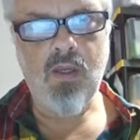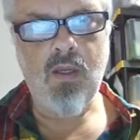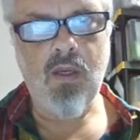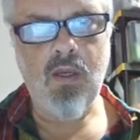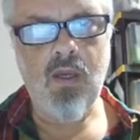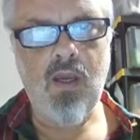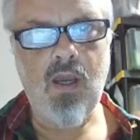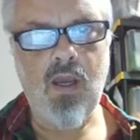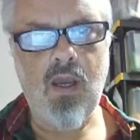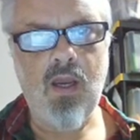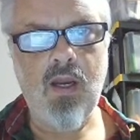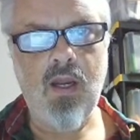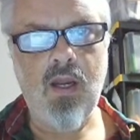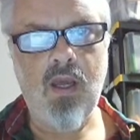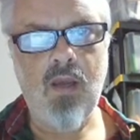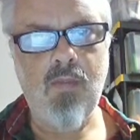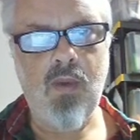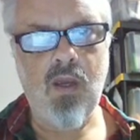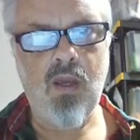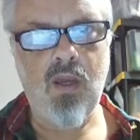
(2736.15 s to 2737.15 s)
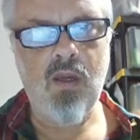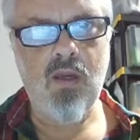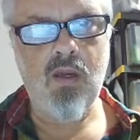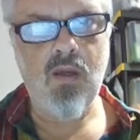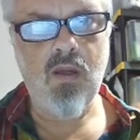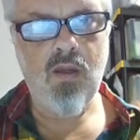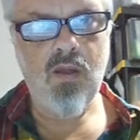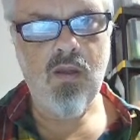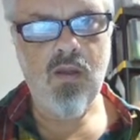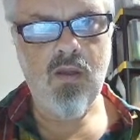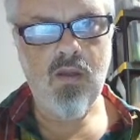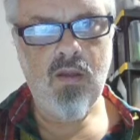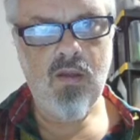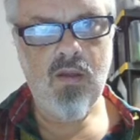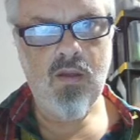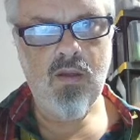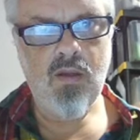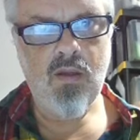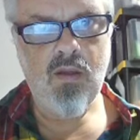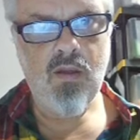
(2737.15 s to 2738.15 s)
Can I make
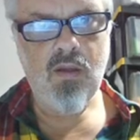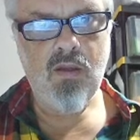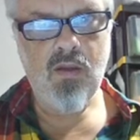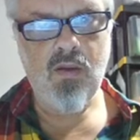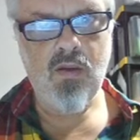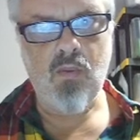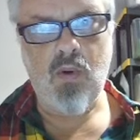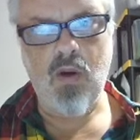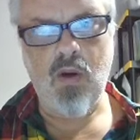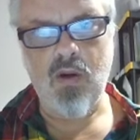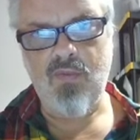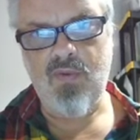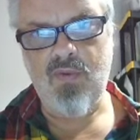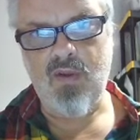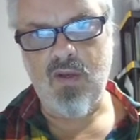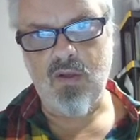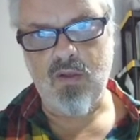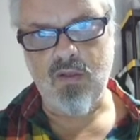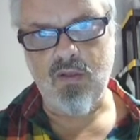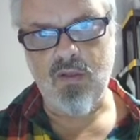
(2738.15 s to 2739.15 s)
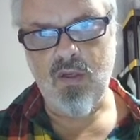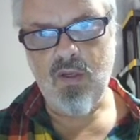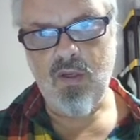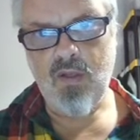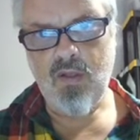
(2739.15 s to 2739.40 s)
water vehicles?